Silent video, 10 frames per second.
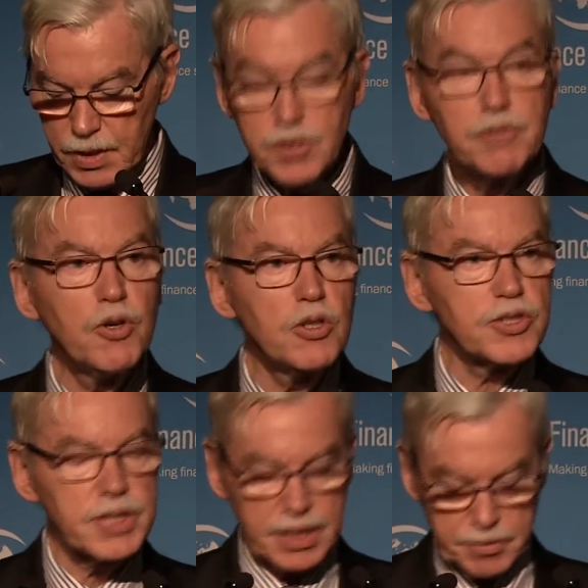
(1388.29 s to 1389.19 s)
The first
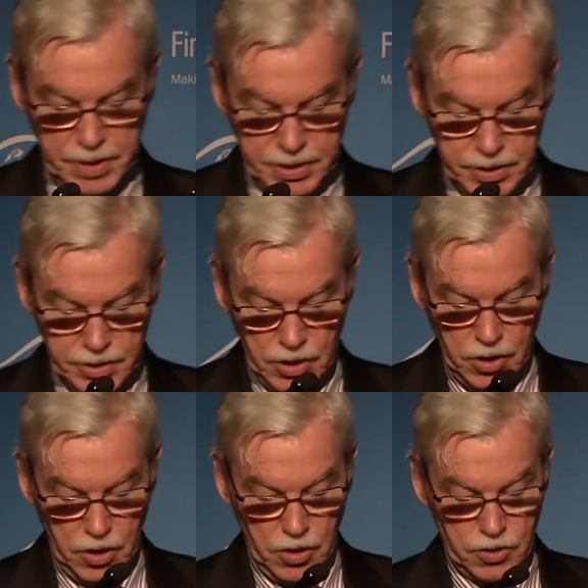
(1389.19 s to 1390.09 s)
statement,
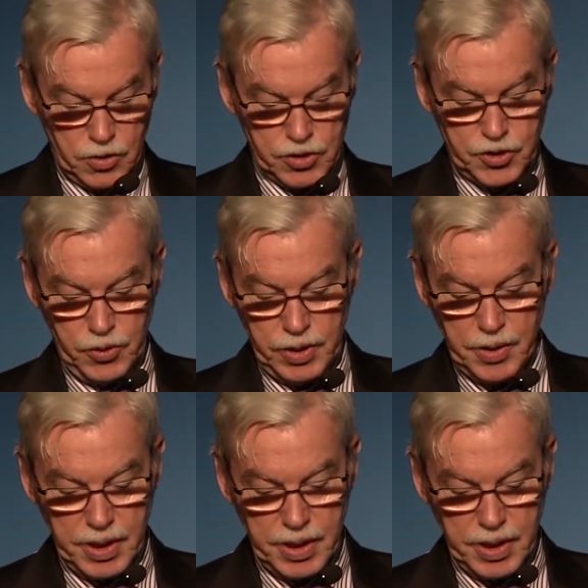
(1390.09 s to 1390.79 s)
concerning